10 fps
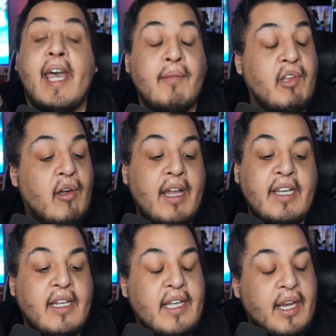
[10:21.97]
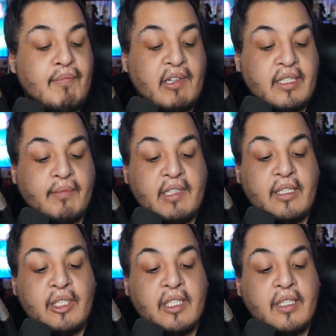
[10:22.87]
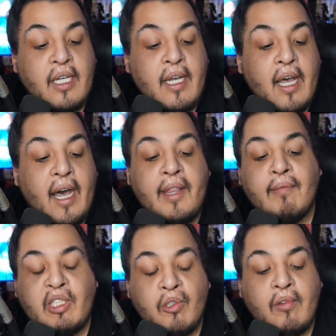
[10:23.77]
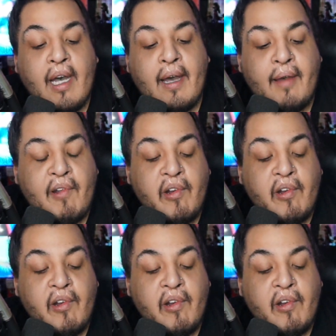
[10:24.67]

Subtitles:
damn, dog. I need to get up on some of these shits. Number two, I've